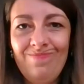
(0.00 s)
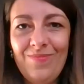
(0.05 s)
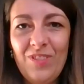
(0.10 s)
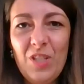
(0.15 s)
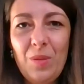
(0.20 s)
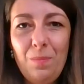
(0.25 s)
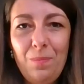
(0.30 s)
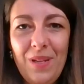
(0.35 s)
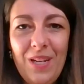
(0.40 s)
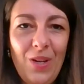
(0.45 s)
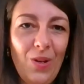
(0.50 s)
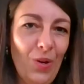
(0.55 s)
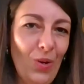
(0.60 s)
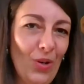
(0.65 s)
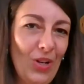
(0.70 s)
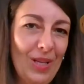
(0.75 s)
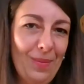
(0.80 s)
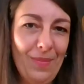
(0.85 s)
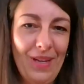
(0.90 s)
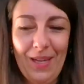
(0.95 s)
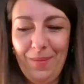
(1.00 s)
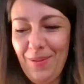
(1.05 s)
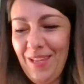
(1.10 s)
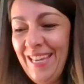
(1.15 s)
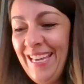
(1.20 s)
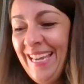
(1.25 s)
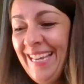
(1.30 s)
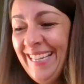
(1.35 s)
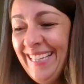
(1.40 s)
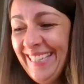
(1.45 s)
a bit early maybe,
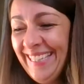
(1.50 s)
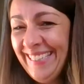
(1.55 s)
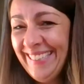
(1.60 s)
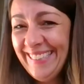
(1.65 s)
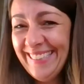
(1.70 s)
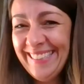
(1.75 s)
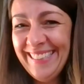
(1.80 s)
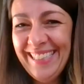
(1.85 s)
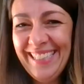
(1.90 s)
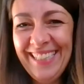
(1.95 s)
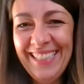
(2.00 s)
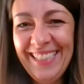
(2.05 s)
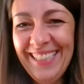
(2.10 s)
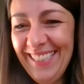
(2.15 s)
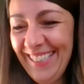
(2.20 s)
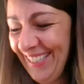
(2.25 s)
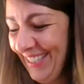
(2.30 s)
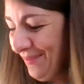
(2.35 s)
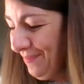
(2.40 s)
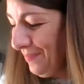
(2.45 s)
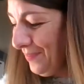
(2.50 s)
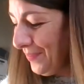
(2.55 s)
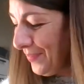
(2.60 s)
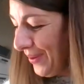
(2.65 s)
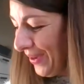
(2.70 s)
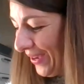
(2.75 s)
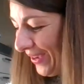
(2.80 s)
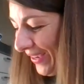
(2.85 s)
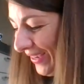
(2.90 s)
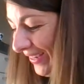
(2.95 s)

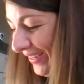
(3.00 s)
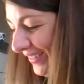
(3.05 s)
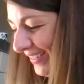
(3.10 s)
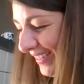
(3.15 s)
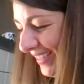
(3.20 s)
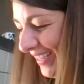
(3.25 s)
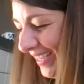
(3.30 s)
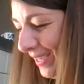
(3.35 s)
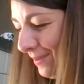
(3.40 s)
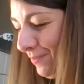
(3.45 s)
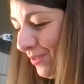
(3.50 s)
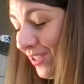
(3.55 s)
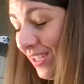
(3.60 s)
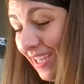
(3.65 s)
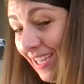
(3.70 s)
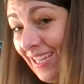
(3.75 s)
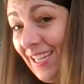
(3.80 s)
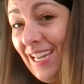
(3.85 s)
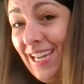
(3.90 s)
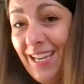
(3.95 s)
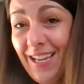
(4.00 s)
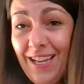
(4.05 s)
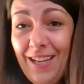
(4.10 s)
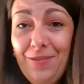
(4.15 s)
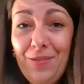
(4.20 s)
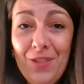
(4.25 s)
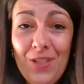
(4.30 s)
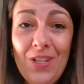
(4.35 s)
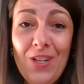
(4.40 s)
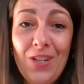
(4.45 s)
but
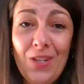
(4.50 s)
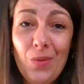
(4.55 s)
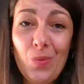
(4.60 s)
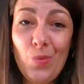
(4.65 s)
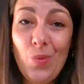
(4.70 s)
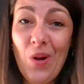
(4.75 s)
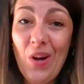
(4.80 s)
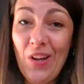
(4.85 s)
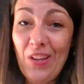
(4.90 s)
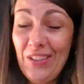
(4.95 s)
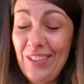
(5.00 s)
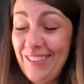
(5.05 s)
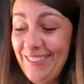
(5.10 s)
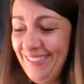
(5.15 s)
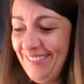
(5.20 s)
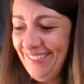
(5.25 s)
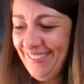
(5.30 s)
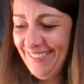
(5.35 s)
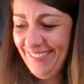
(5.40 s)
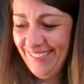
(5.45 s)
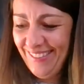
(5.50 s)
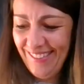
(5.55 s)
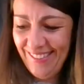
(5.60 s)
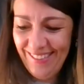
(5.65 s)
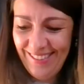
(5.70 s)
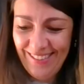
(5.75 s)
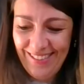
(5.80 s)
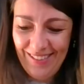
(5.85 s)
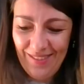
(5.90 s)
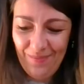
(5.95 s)
I've started one
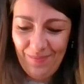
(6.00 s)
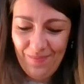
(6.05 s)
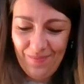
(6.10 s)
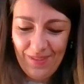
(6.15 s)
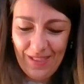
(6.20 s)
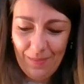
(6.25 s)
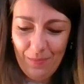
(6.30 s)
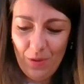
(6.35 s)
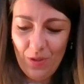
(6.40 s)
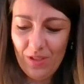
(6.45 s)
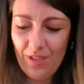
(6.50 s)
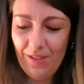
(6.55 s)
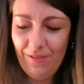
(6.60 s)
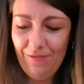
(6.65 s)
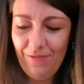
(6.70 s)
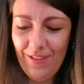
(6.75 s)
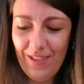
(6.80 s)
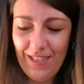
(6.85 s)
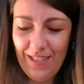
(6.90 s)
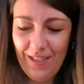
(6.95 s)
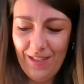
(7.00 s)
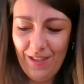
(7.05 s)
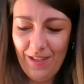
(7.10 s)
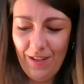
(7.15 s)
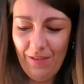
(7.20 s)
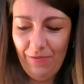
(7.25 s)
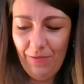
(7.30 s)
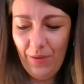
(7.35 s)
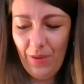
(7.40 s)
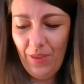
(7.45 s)
because I fell in
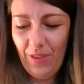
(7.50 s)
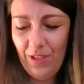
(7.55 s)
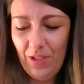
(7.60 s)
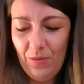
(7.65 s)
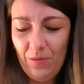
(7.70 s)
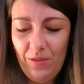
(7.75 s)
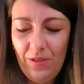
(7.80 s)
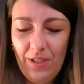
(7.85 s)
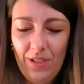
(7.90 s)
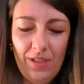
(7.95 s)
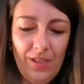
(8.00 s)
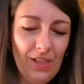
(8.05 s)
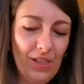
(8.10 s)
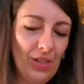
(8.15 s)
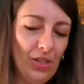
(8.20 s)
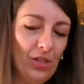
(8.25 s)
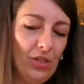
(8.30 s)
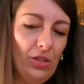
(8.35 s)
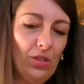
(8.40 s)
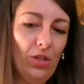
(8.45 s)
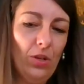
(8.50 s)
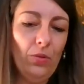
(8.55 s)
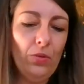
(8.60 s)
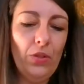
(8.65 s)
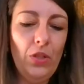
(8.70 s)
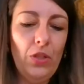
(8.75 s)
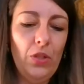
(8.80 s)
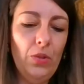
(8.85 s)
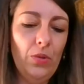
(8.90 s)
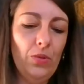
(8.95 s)
love with this. This is so
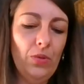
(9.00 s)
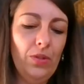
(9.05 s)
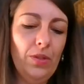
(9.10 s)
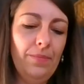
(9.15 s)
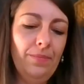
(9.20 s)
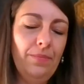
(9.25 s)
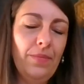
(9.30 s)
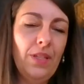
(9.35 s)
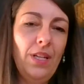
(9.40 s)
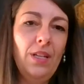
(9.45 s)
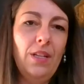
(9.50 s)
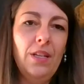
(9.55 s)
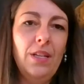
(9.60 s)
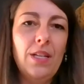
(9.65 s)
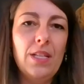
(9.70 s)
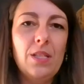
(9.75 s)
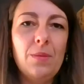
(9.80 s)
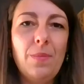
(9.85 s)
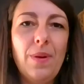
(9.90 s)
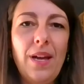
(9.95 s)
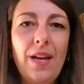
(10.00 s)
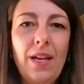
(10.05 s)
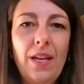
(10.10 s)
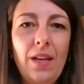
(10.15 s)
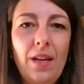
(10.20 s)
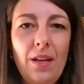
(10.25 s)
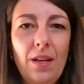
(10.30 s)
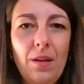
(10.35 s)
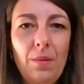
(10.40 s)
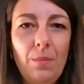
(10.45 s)
cute. It's by
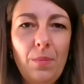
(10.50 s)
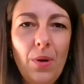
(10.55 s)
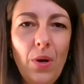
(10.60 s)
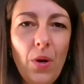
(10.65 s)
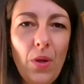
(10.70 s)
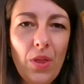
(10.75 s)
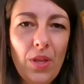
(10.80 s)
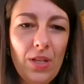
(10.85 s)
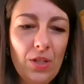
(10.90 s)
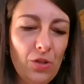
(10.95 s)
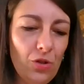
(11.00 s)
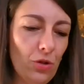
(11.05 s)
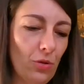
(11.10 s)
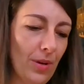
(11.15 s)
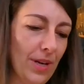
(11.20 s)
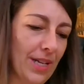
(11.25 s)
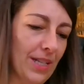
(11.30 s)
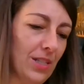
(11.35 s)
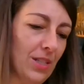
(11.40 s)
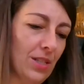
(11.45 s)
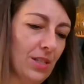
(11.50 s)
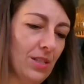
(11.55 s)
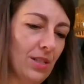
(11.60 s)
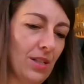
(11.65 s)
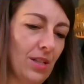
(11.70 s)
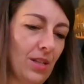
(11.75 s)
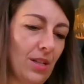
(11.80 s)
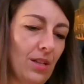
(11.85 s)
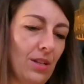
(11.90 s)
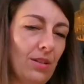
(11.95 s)
Bothy Threads,
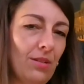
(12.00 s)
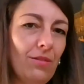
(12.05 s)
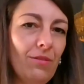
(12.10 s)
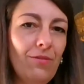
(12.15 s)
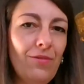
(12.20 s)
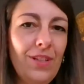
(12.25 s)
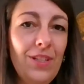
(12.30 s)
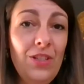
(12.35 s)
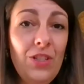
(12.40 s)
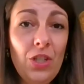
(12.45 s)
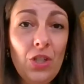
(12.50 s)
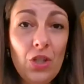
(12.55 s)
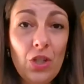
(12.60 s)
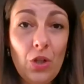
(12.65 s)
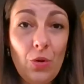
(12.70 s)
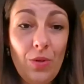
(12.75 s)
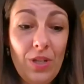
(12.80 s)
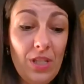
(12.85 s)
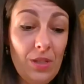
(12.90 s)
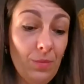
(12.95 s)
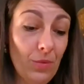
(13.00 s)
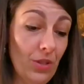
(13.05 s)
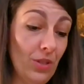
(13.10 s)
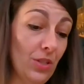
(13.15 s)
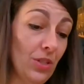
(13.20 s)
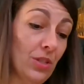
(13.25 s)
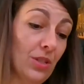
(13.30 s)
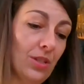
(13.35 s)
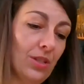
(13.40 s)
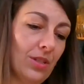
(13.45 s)
Vintage
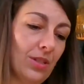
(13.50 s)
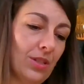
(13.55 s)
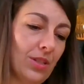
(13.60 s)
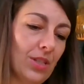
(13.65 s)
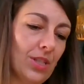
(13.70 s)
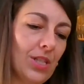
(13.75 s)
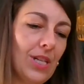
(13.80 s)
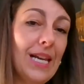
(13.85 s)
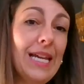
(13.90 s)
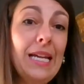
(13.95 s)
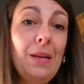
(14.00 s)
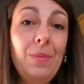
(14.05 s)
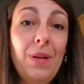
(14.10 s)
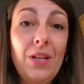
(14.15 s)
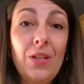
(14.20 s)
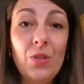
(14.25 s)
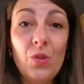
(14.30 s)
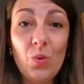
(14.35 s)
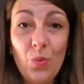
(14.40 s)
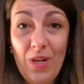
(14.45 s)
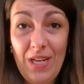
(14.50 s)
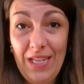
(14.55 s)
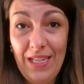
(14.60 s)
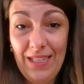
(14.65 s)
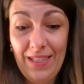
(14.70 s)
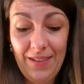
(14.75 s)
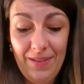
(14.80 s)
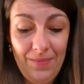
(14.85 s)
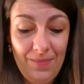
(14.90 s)
Christmas Sleigh Bells Ring.